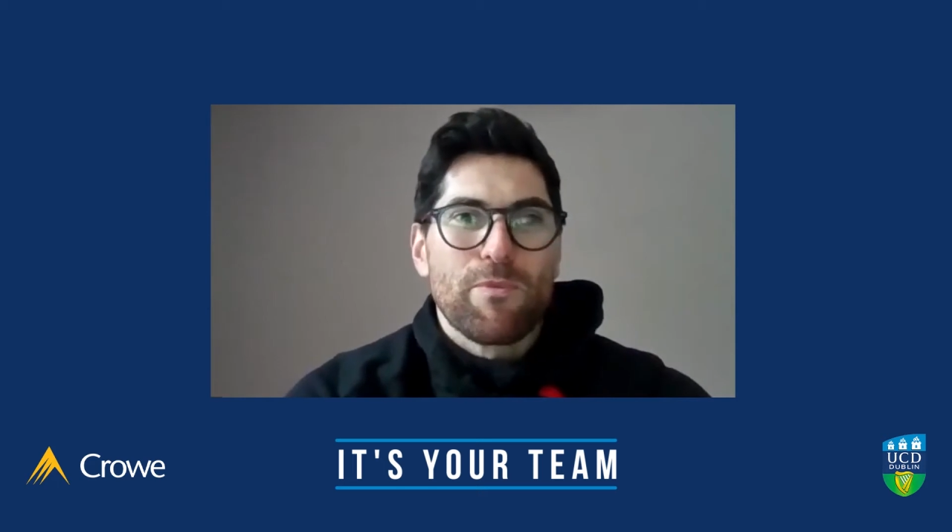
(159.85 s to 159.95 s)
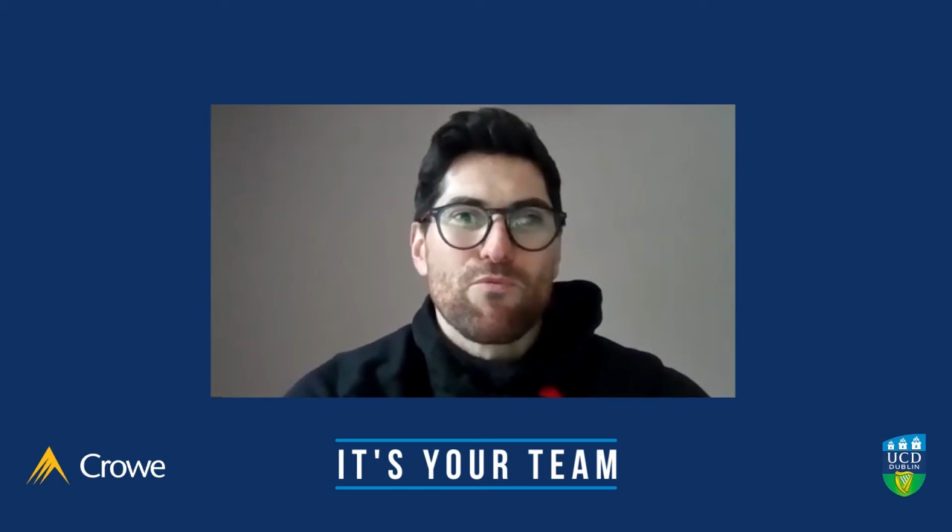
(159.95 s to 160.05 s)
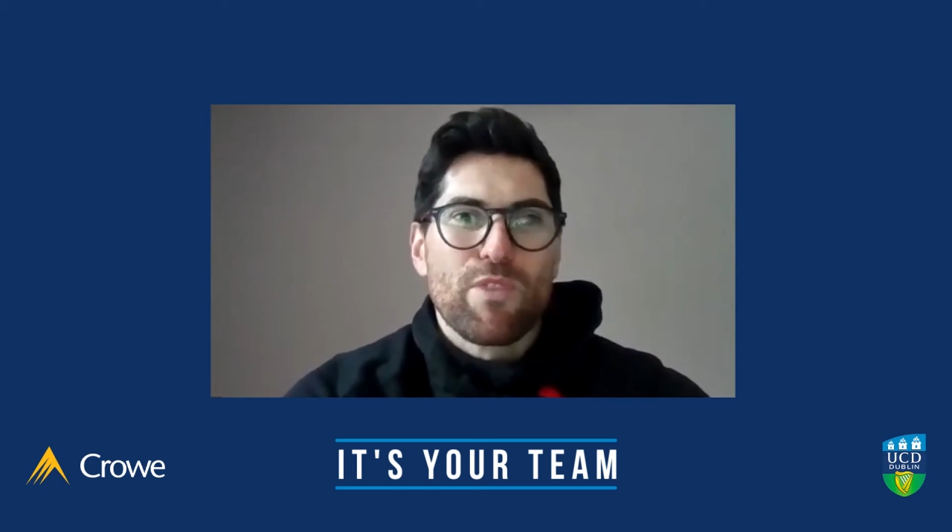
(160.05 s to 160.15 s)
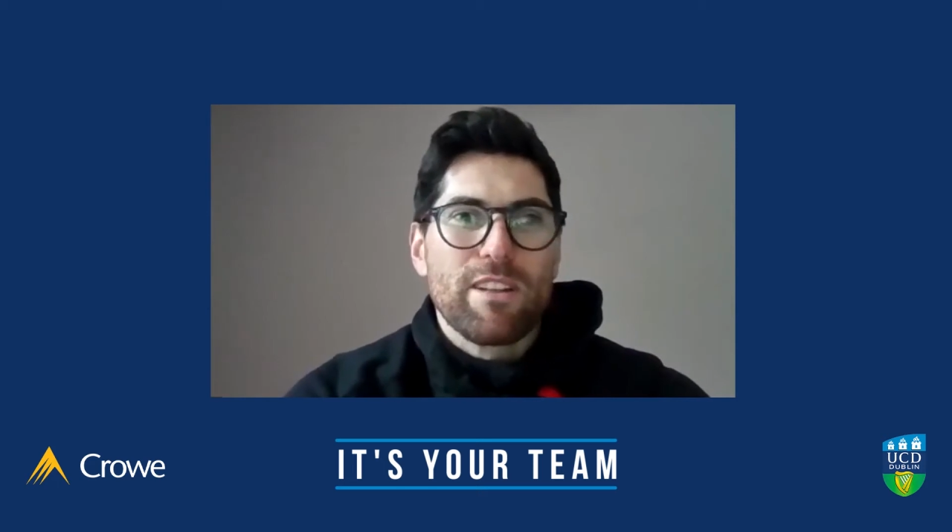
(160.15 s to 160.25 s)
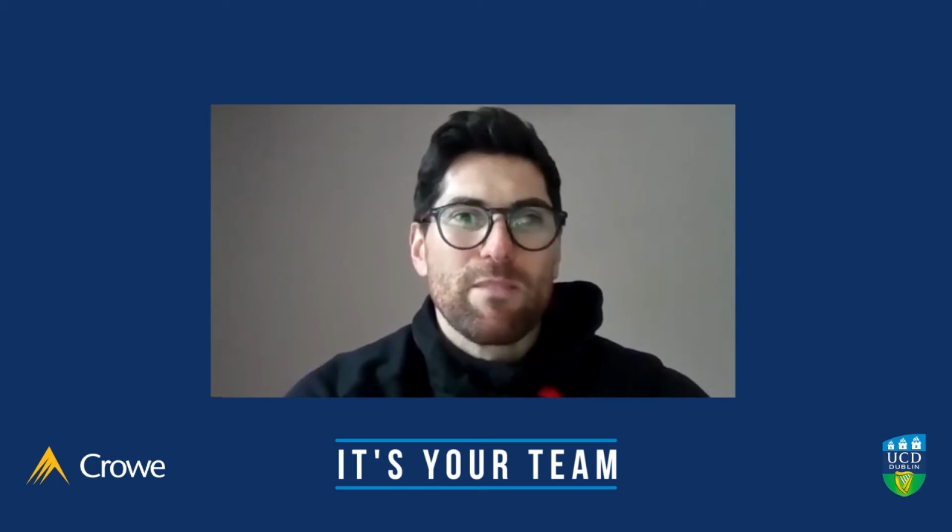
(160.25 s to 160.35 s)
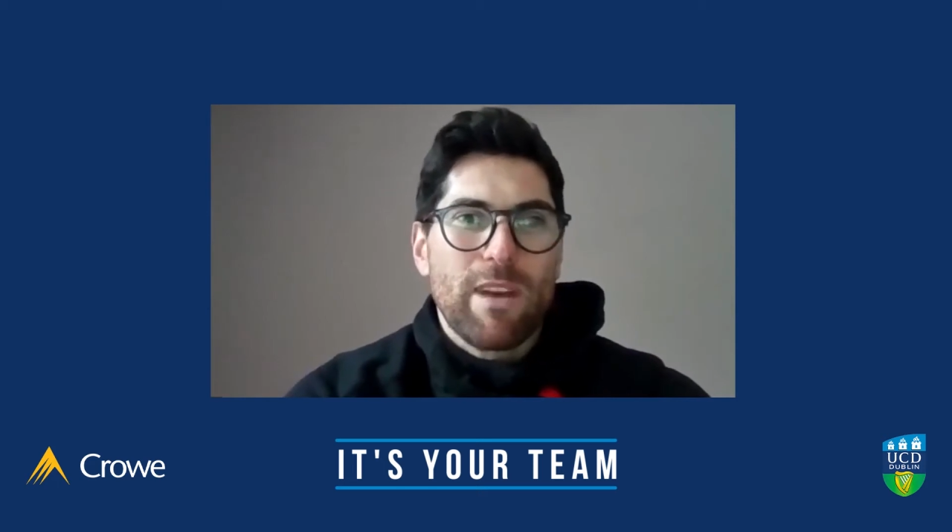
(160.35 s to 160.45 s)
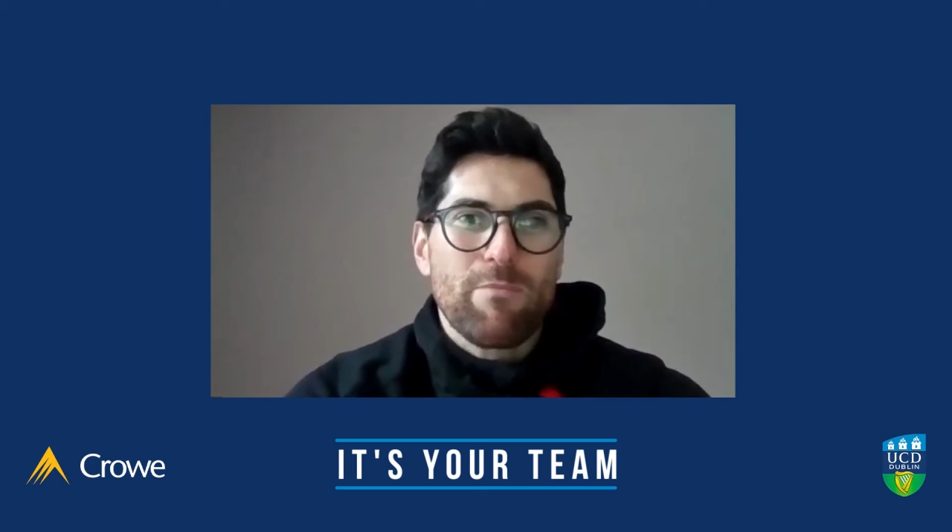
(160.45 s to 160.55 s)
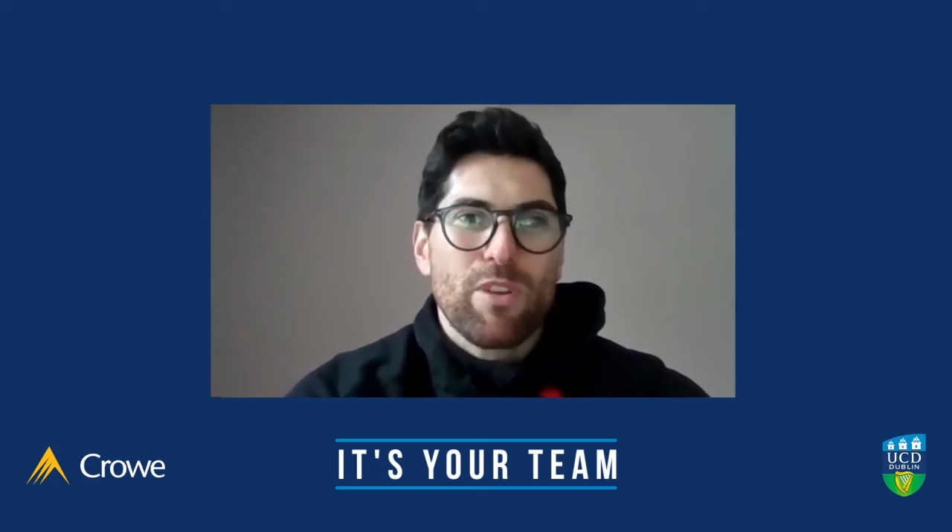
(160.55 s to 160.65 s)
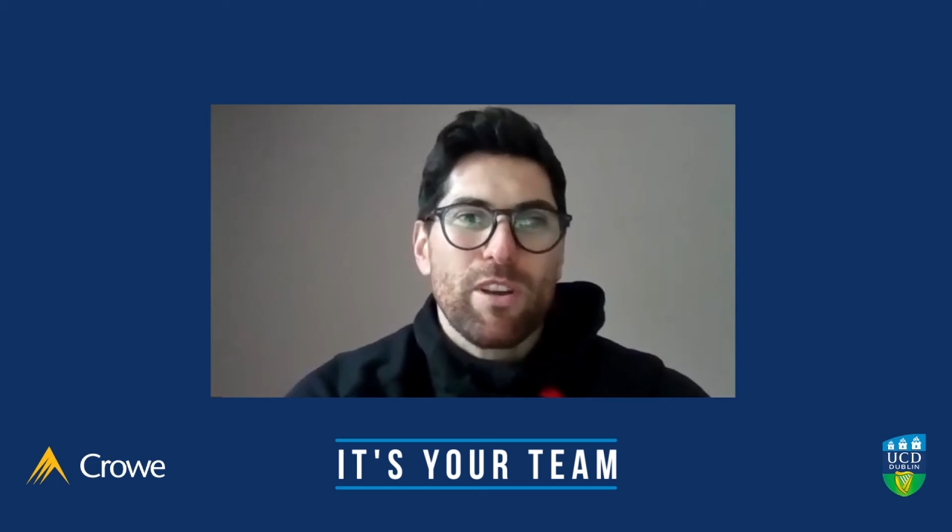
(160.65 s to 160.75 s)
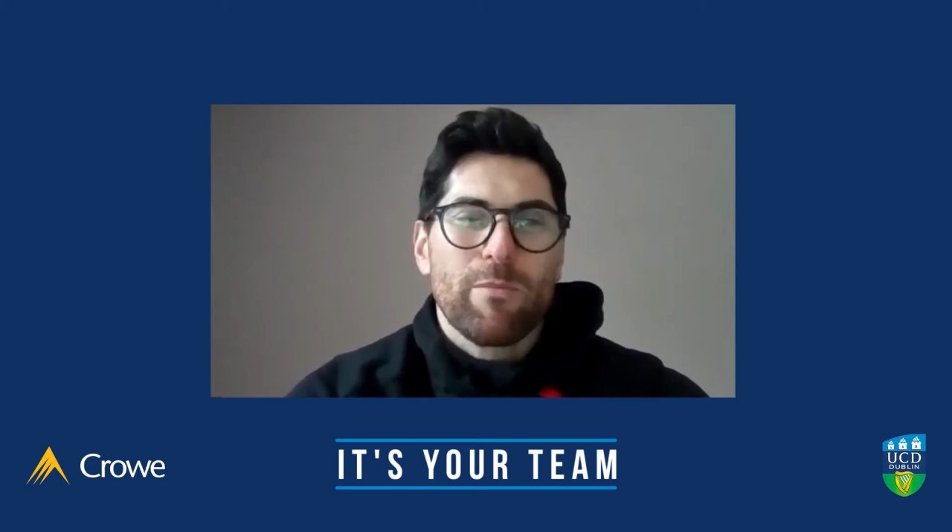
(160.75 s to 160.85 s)
real
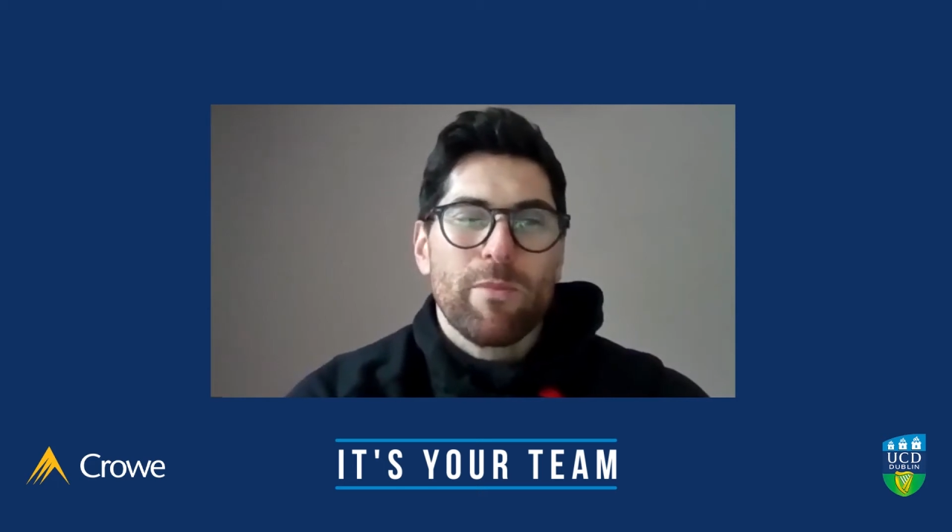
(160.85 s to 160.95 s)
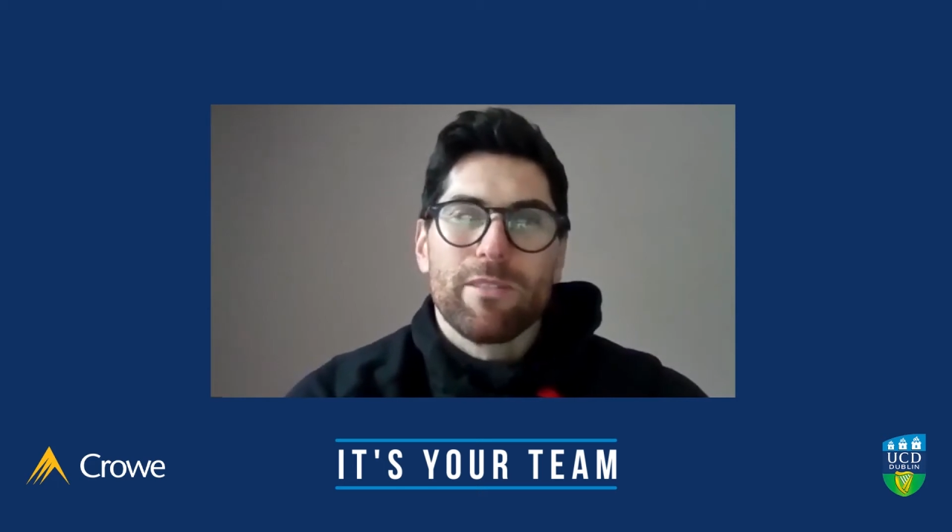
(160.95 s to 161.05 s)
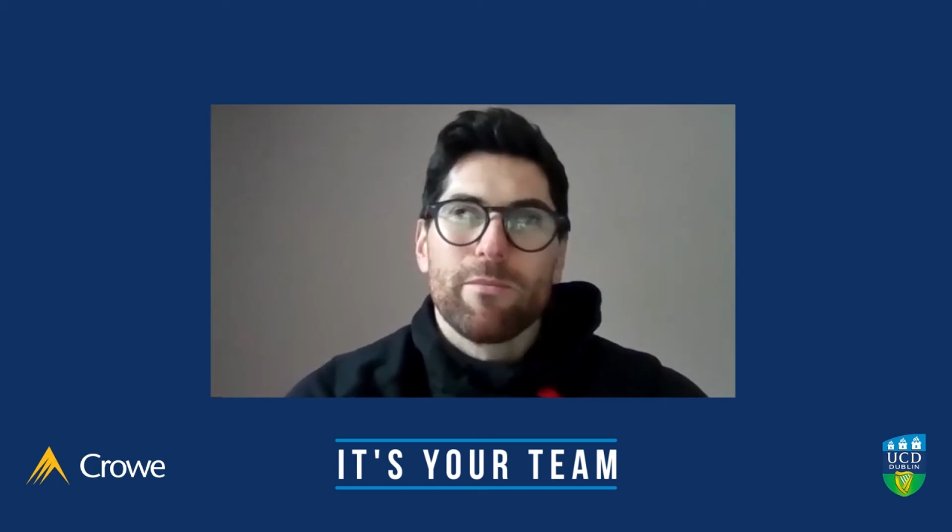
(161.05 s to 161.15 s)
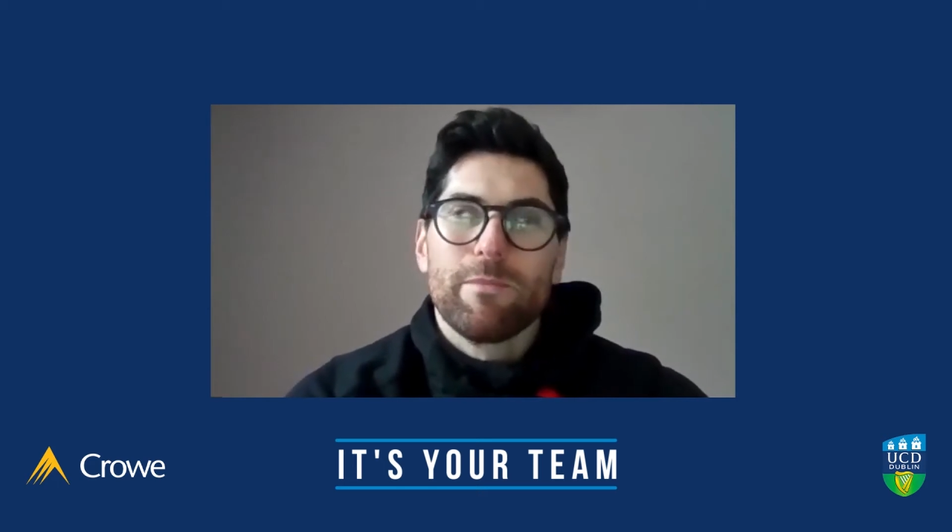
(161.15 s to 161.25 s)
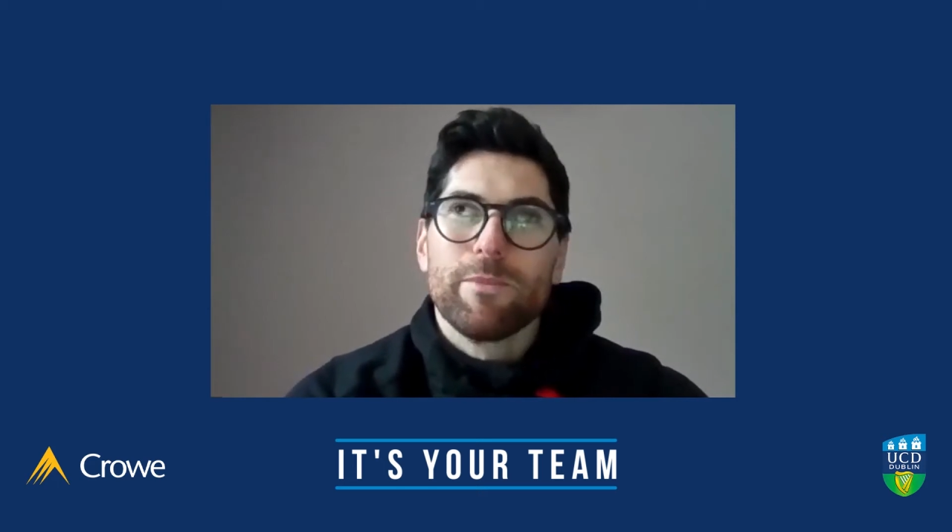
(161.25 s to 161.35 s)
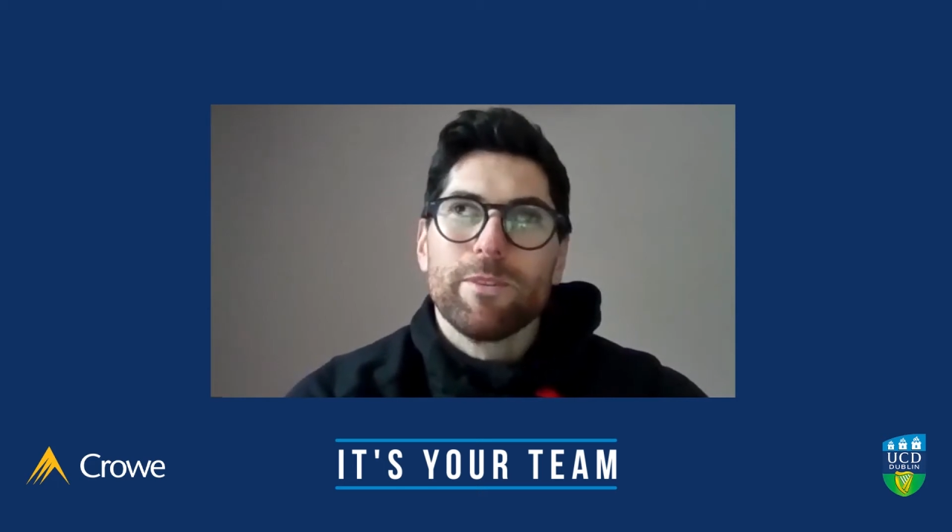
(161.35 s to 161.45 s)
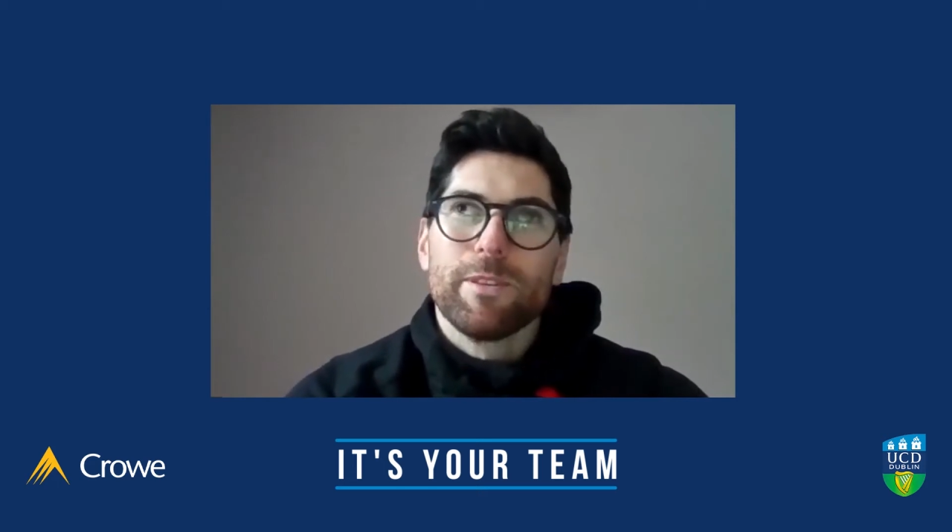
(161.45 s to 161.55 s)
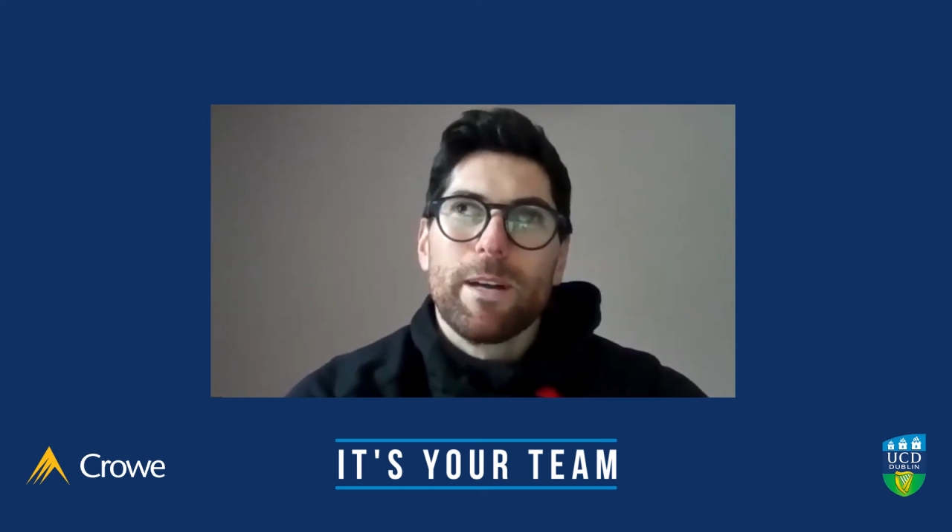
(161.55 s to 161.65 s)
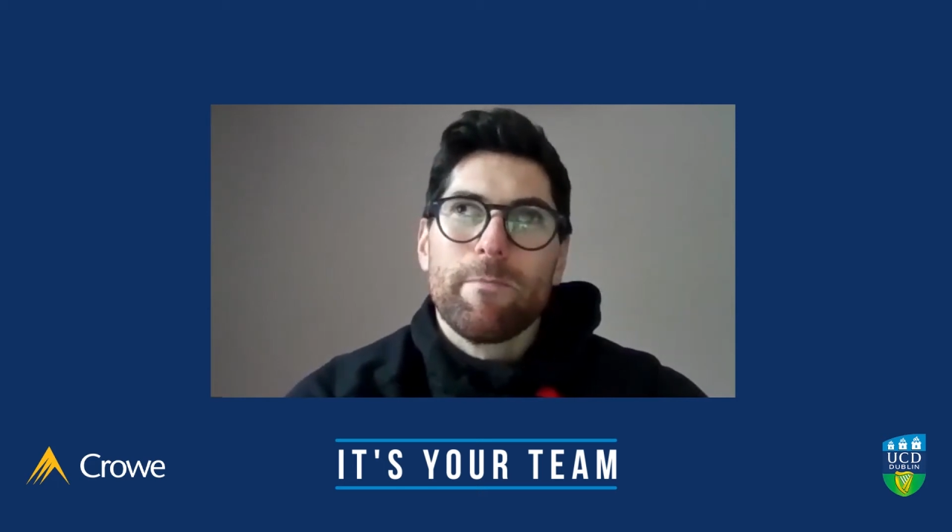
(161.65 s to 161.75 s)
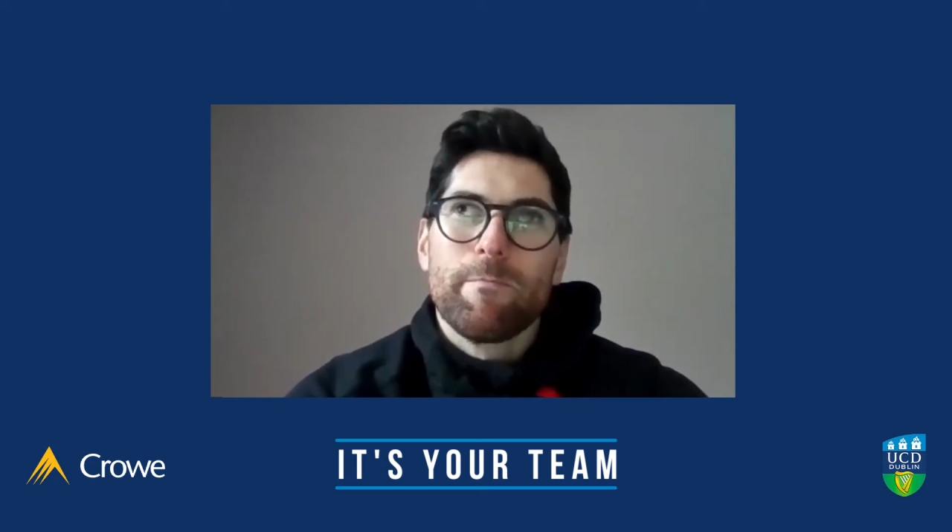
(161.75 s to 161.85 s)
memory, I
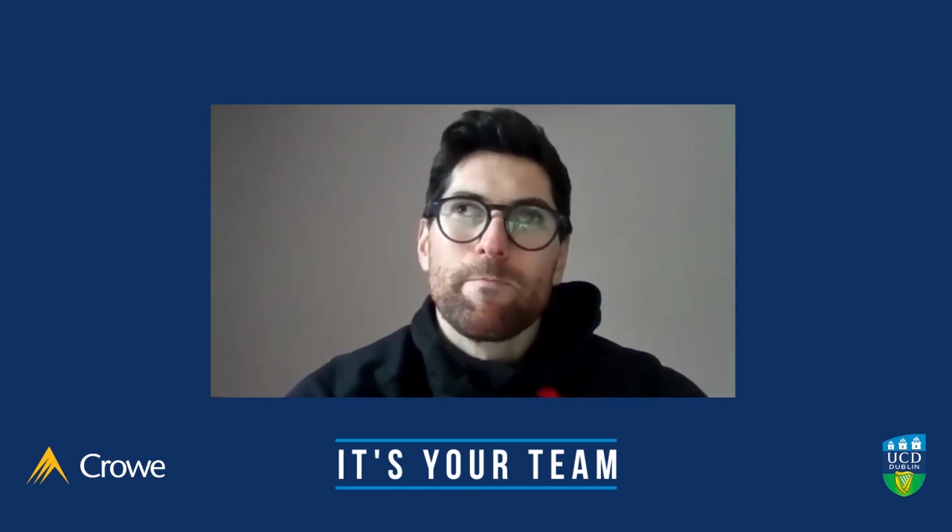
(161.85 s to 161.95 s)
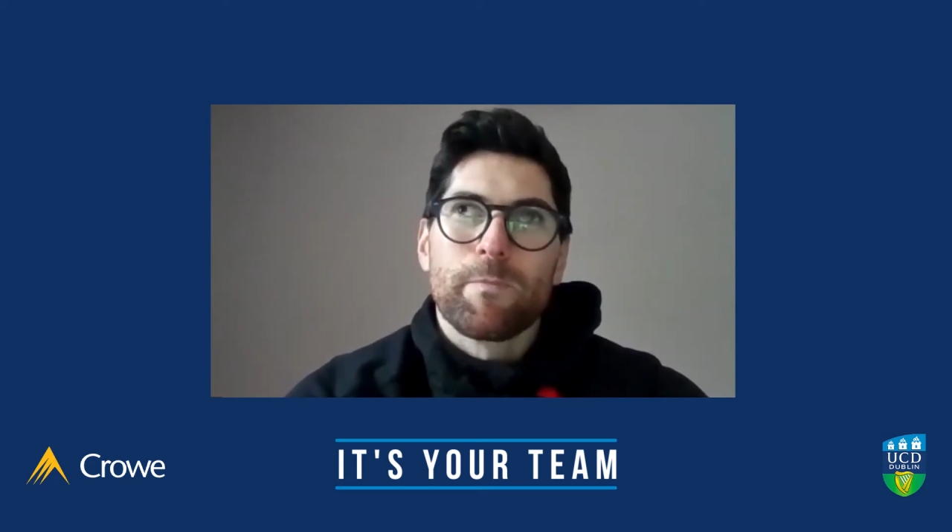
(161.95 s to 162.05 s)
remember,